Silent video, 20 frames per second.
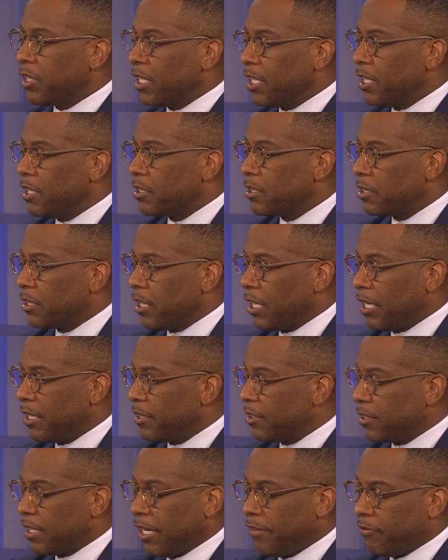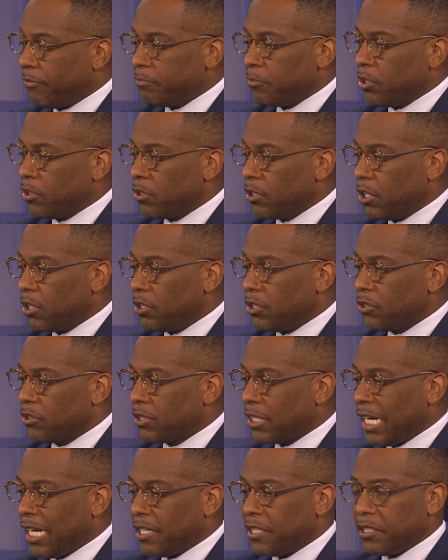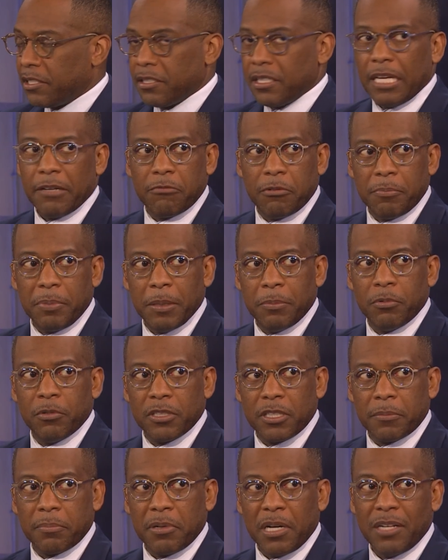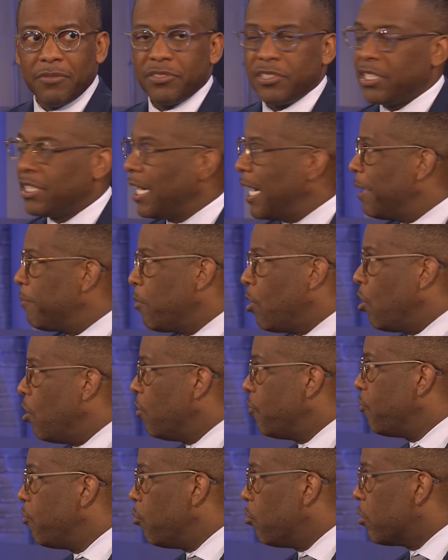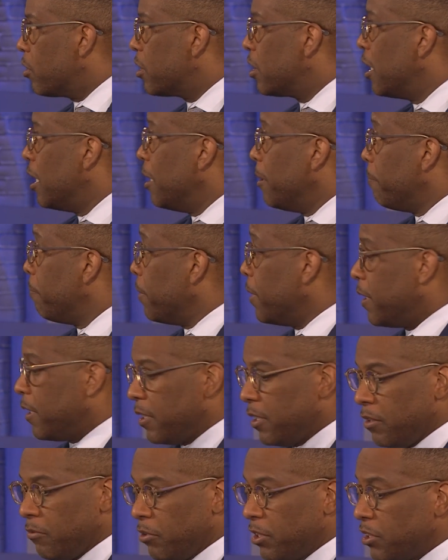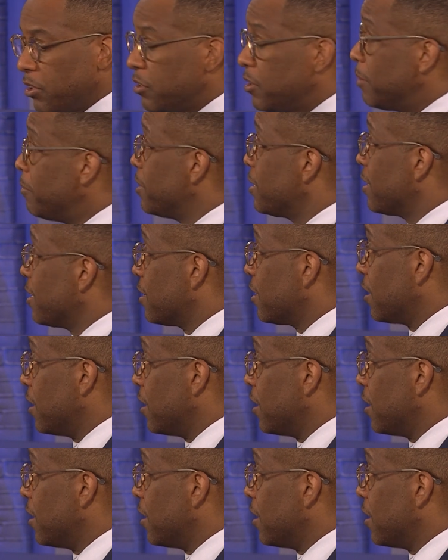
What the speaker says: thing is, Steph, I'm totally on your side. And like when people want their privacy, I'm all for it. But Richard Simmons is